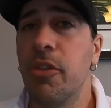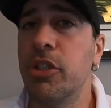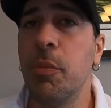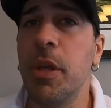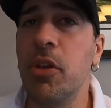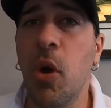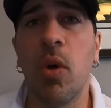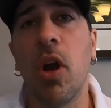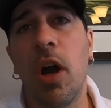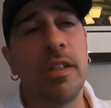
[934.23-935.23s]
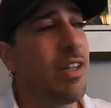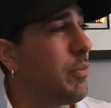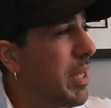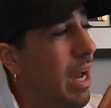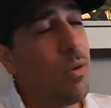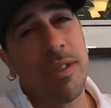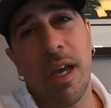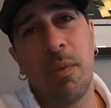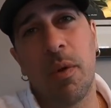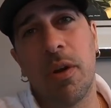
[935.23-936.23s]
There should be no contact from the
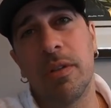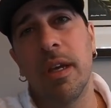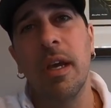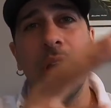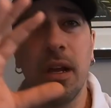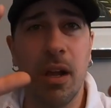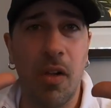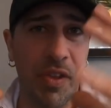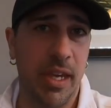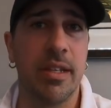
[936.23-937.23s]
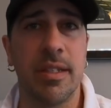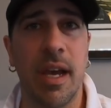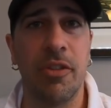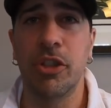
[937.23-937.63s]
outside world on the inside.